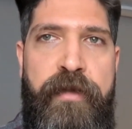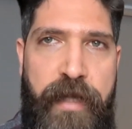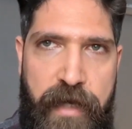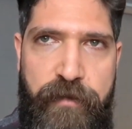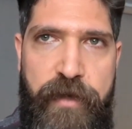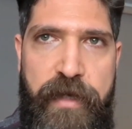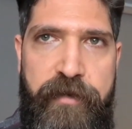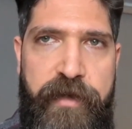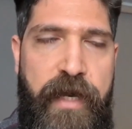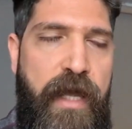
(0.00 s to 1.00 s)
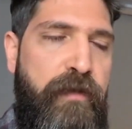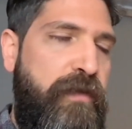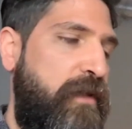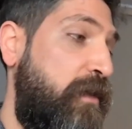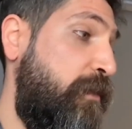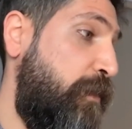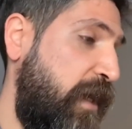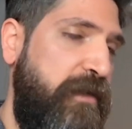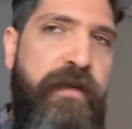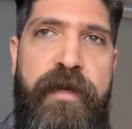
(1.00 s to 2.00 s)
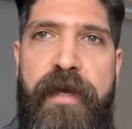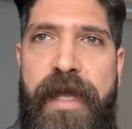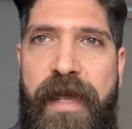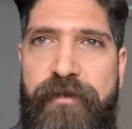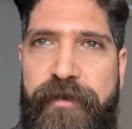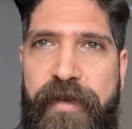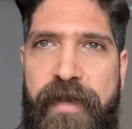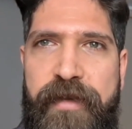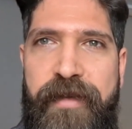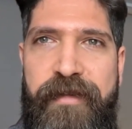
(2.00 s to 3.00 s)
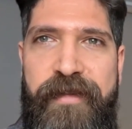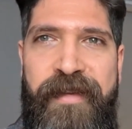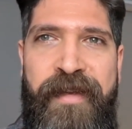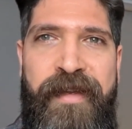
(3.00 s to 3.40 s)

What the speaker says: Thankfully, he is alive. But I have to say this.